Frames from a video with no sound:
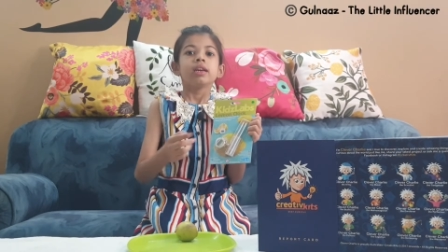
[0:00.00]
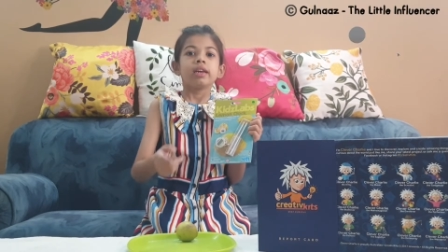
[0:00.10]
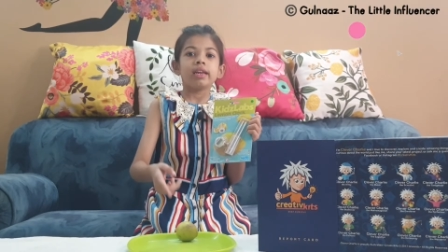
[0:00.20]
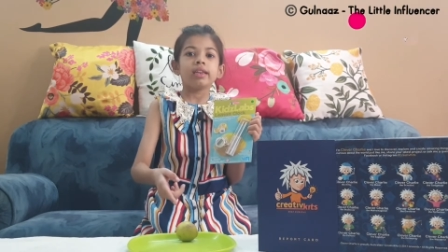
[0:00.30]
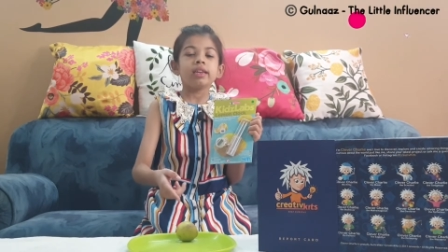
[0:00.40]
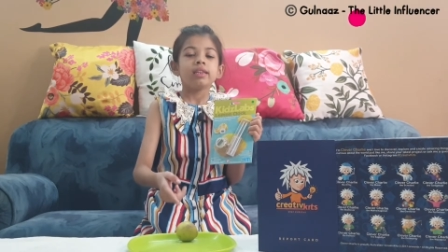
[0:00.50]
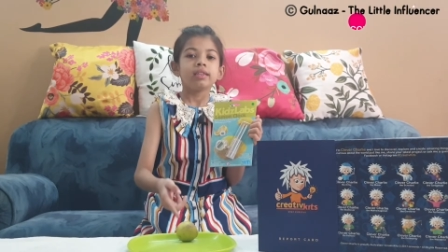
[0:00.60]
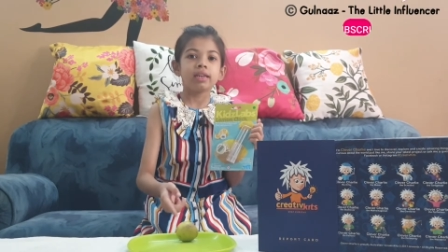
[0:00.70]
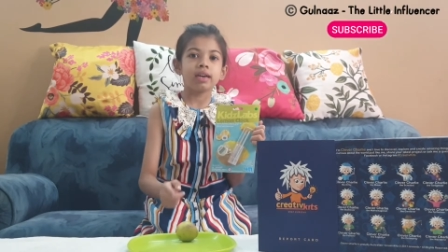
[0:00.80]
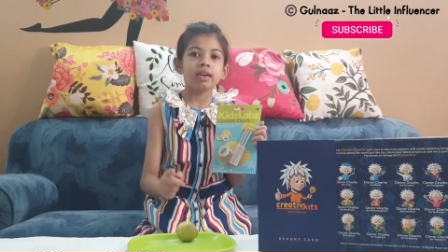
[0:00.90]
in
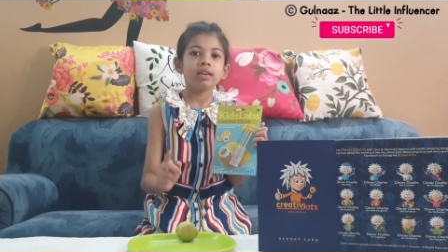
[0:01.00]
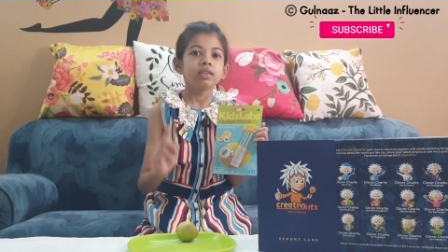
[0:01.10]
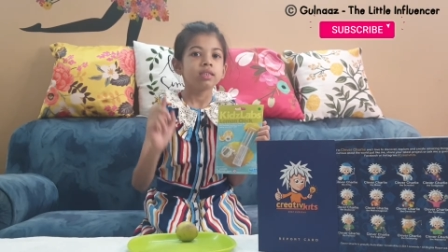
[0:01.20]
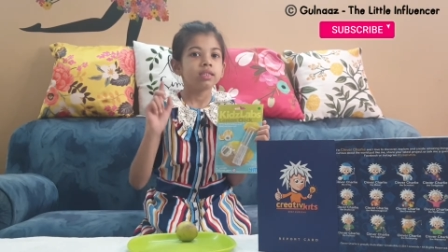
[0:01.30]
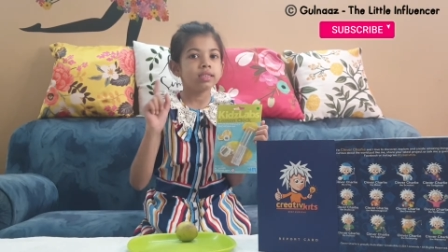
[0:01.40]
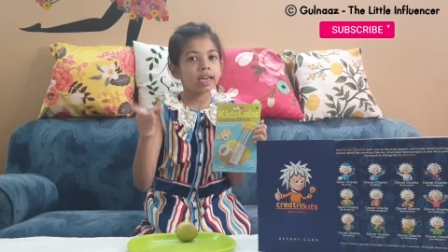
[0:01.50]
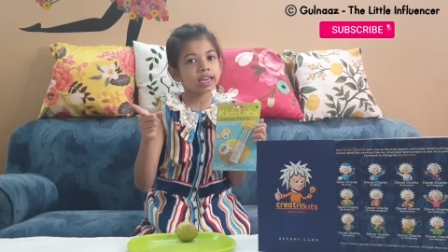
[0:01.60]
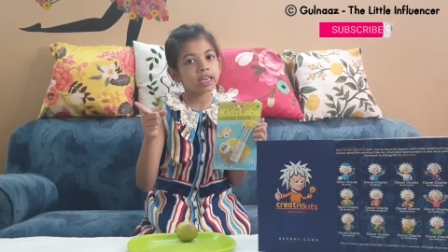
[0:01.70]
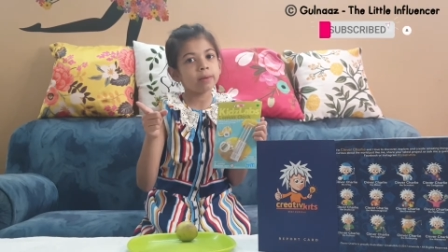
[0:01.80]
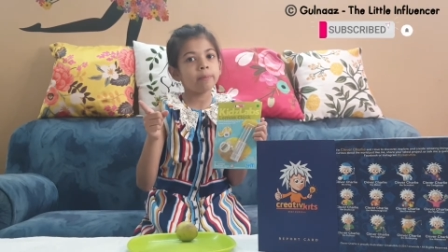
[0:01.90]
the
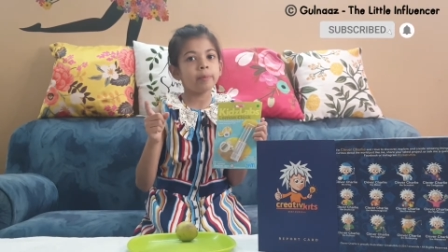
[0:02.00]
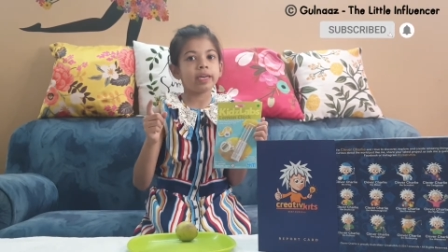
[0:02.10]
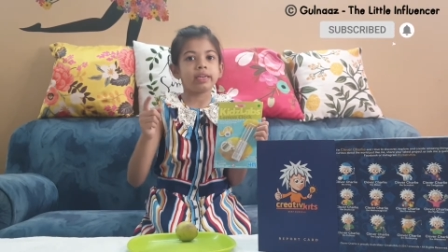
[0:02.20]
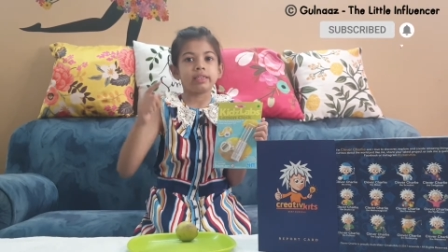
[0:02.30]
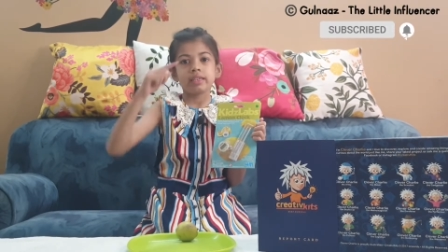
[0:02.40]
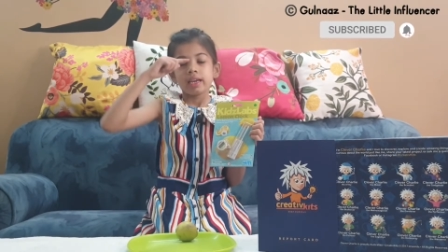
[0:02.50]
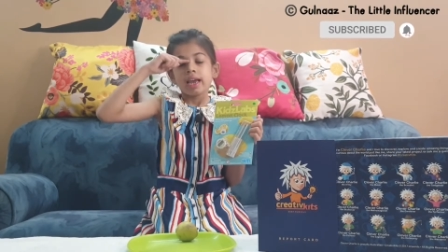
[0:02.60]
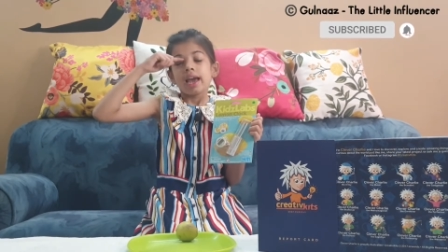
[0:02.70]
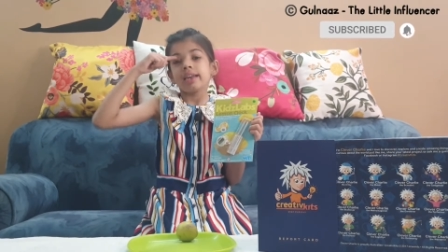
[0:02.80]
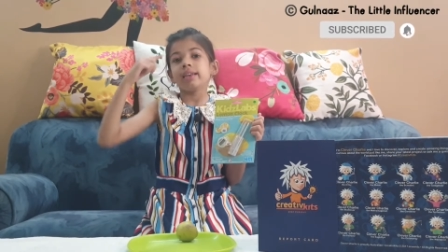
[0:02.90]
second piece.
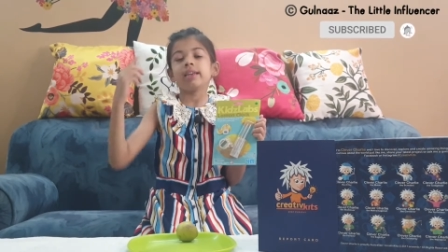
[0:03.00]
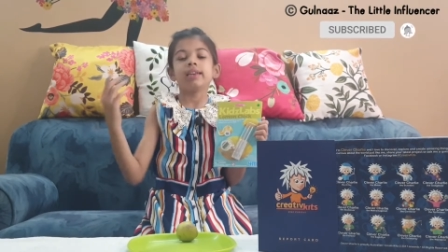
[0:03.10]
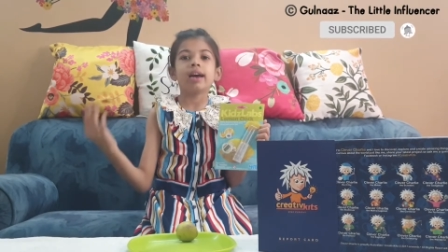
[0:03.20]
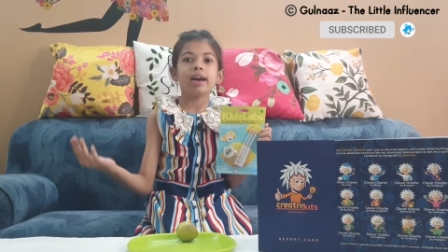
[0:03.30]
And at the